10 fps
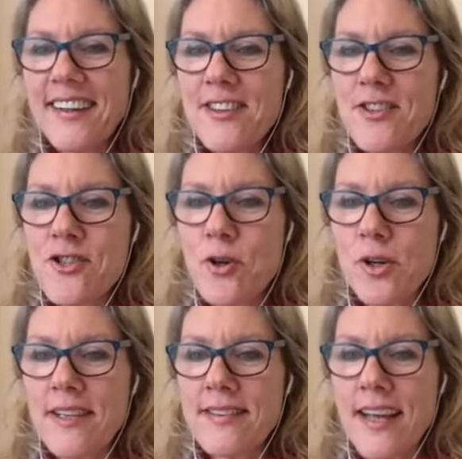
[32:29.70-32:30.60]

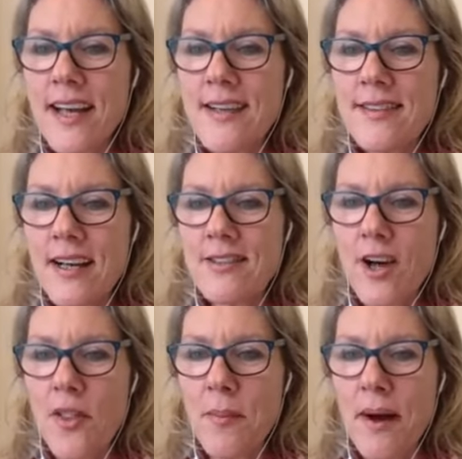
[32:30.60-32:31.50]
Julie says, I saw
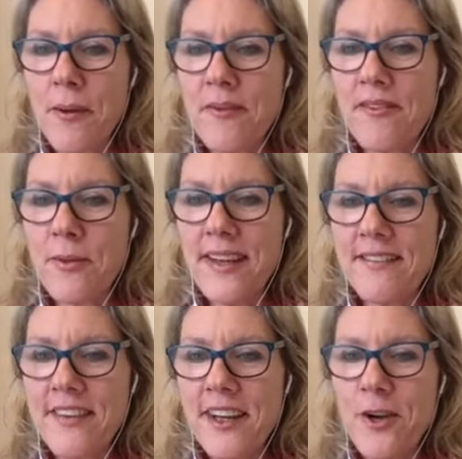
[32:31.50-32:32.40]
the buckwheat
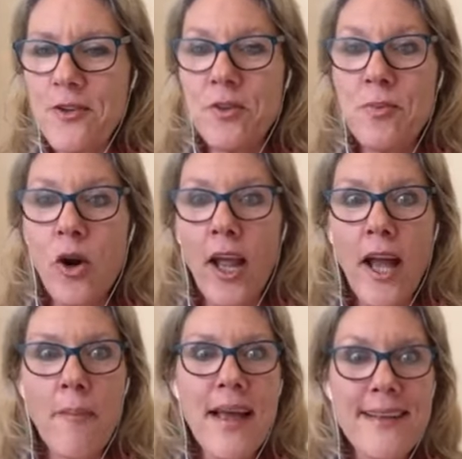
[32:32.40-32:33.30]
video this morning.
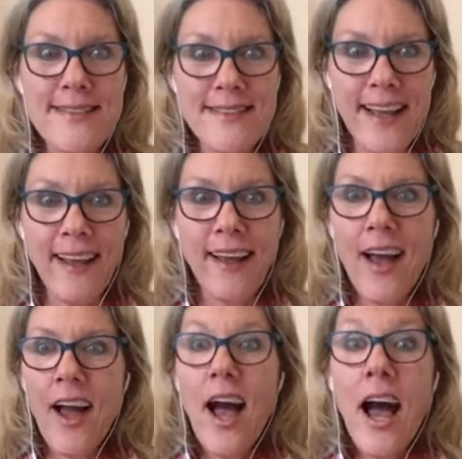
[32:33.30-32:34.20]
Amazing.
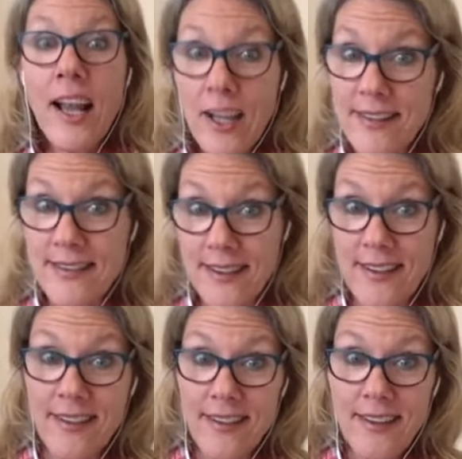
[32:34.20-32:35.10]

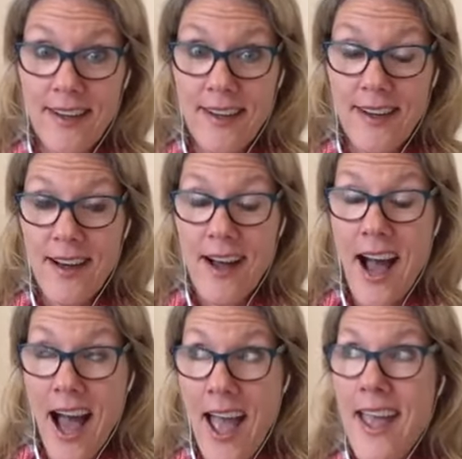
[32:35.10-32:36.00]
Listen,
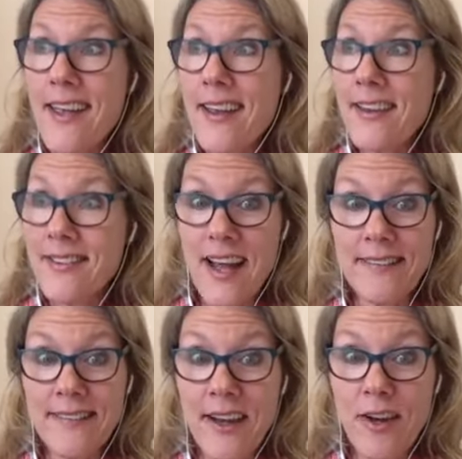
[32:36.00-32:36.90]
I sat
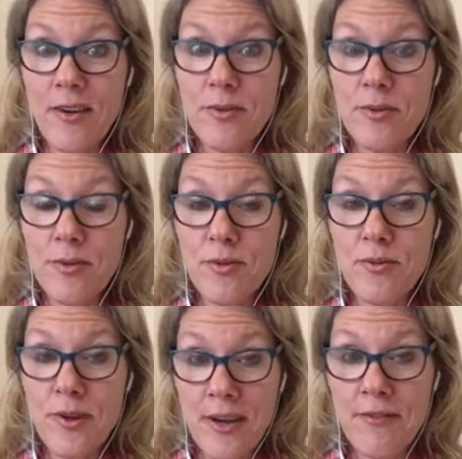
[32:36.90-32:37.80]
there
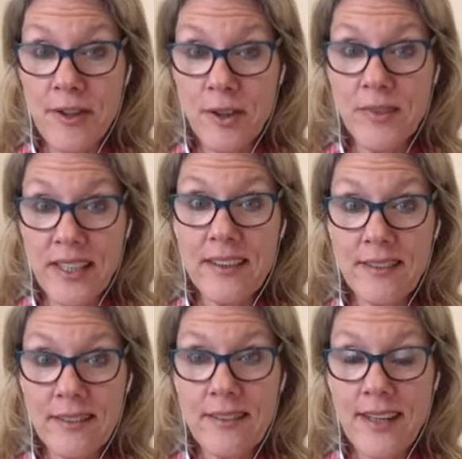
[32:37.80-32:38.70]
and filmed
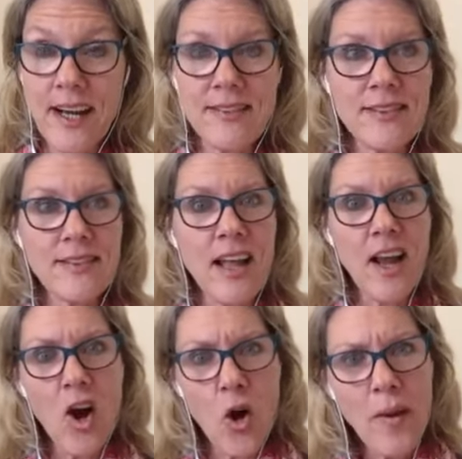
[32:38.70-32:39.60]
it, and I was just like,
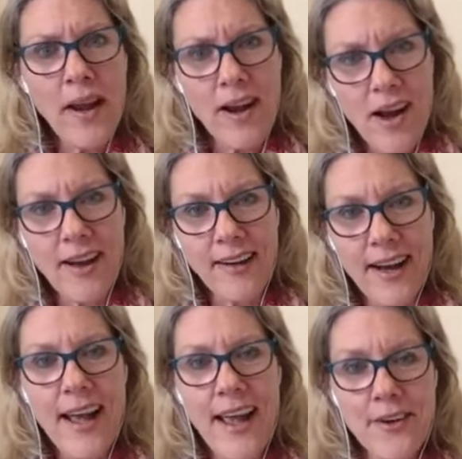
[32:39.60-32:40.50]
oh my God,
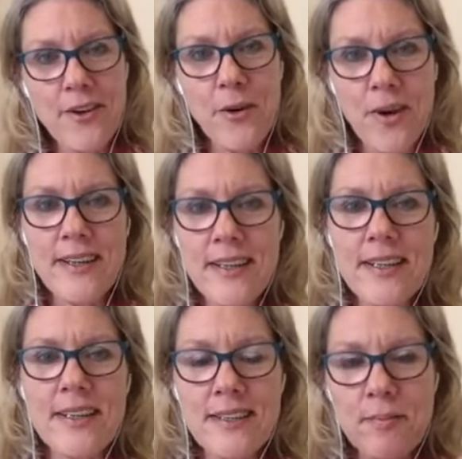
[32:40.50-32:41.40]
I had no
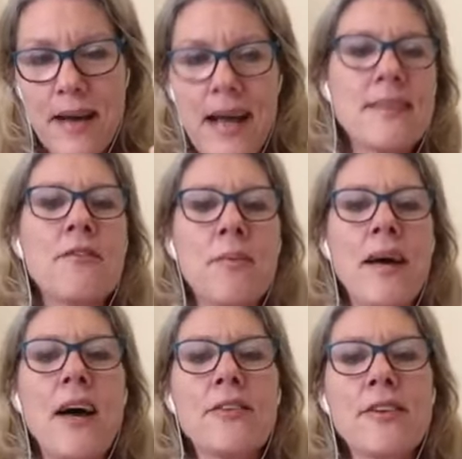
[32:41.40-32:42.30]
idea this massive
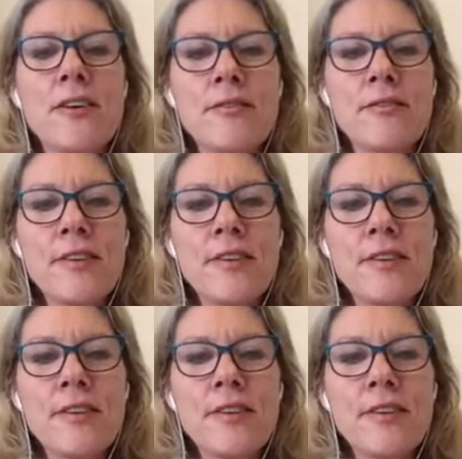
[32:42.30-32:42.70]
amount of